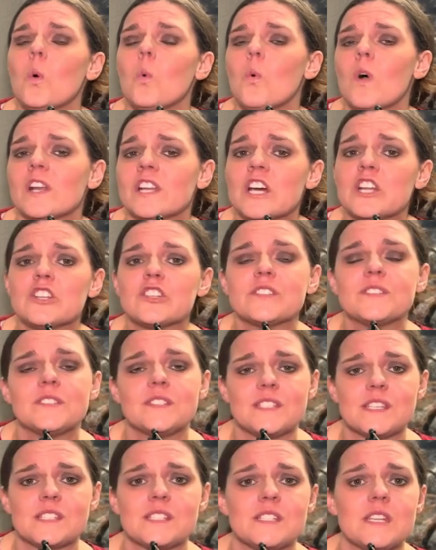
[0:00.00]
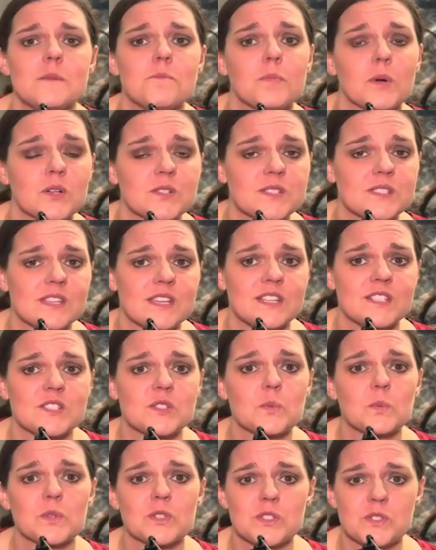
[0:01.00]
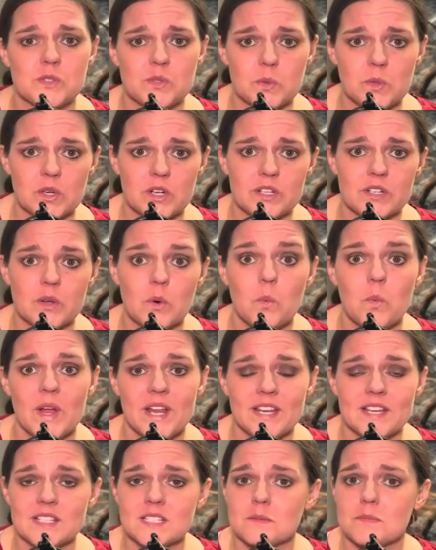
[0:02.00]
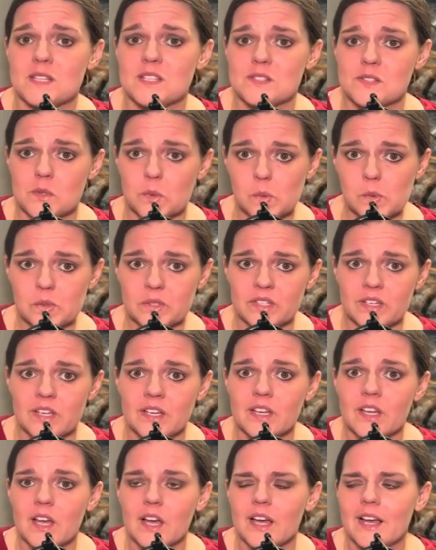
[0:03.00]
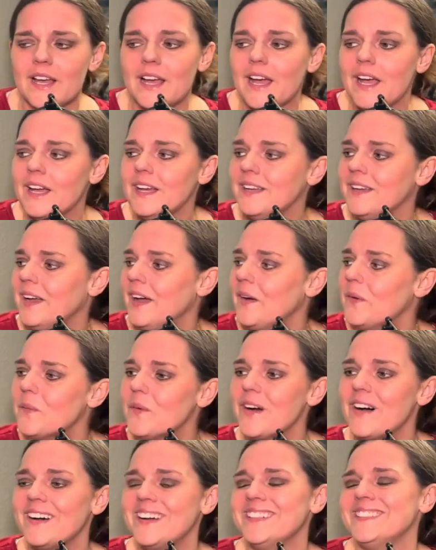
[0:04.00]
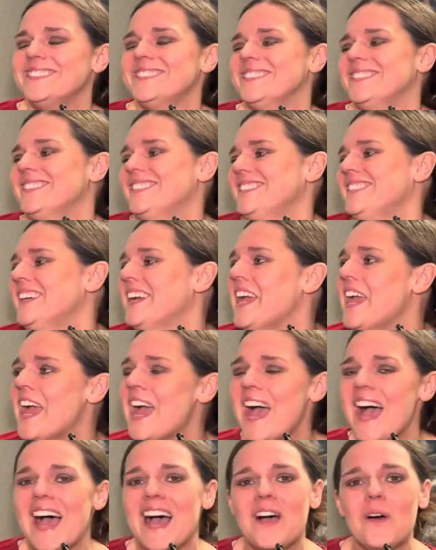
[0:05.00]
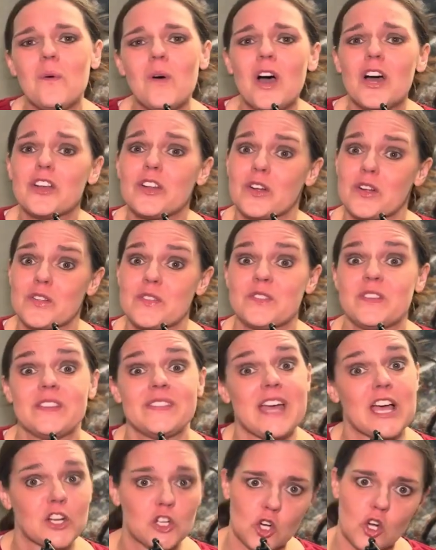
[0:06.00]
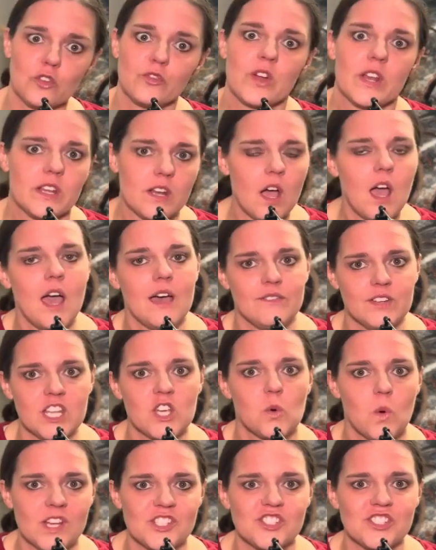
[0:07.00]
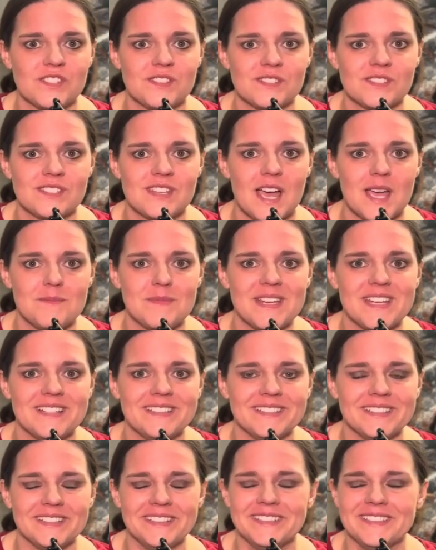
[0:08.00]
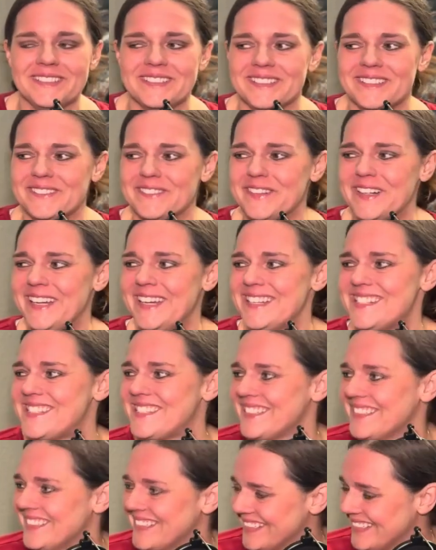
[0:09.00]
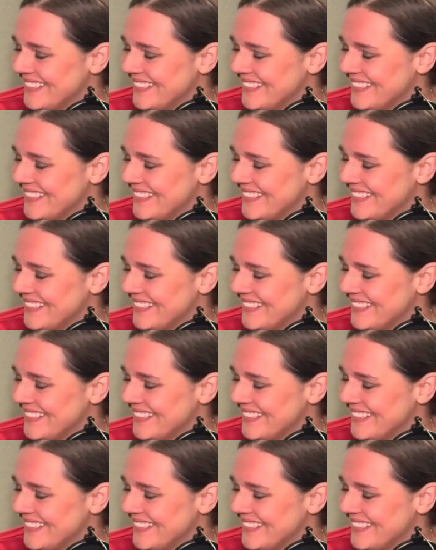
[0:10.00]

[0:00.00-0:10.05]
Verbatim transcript: one hundred sixty bird skins were stored, waiting to be sold. How, how on earth did that girlfriend not have any questions? I mean, what?